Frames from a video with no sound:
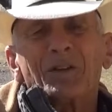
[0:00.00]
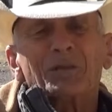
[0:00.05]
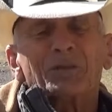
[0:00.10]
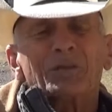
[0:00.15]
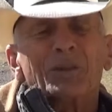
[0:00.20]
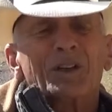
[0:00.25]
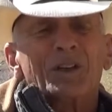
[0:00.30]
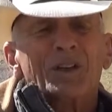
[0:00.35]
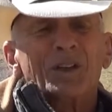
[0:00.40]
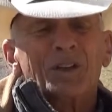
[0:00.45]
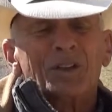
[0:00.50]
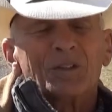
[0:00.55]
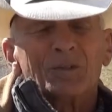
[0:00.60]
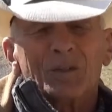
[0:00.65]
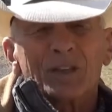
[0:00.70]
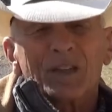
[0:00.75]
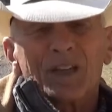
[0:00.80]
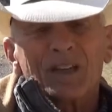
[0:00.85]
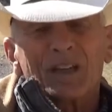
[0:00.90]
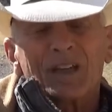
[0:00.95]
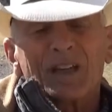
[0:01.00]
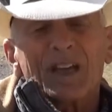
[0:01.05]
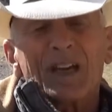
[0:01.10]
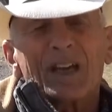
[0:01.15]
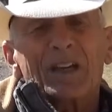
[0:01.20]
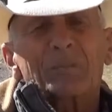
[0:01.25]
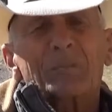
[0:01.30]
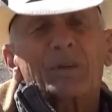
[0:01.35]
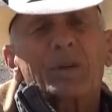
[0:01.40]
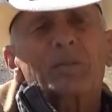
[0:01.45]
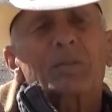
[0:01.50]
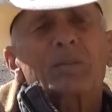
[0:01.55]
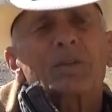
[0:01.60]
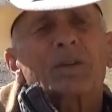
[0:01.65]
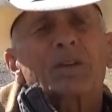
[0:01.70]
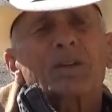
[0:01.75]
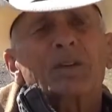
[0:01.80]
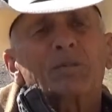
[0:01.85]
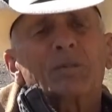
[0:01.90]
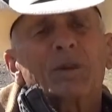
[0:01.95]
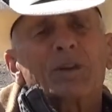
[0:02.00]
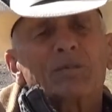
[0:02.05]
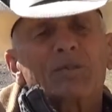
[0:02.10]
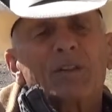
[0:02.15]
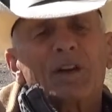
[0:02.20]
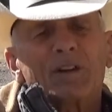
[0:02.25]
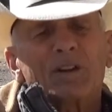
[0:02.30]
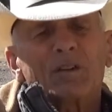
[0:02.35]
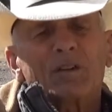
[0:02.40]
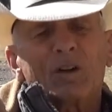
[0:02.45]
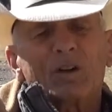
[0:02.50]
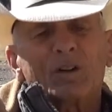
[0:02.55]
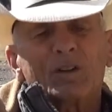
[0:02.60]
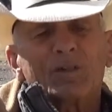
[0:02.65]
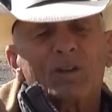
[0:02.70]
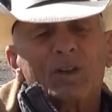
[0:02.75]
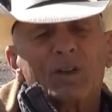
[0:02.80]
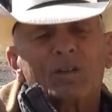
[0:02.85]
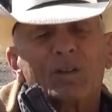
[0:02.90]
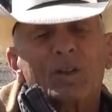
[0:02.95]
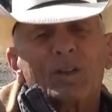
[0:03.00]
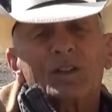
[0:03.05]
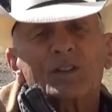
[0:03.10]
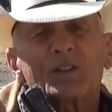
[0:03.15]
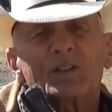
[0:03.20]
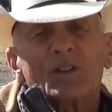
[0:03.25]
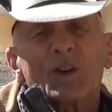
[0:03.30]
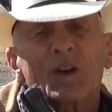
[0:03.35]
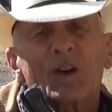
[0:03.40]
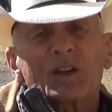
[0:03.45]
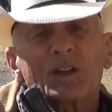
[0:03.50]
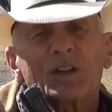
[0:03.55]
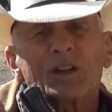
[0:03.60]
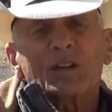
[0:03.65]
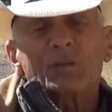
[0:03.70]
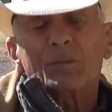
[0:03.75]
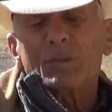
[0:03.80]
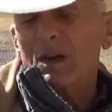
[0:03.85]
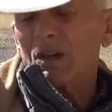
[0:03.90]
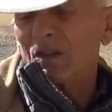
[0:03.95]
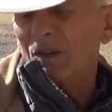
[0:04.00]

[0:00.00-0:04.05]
but we had a lot of people here, and my father always felt very strongly about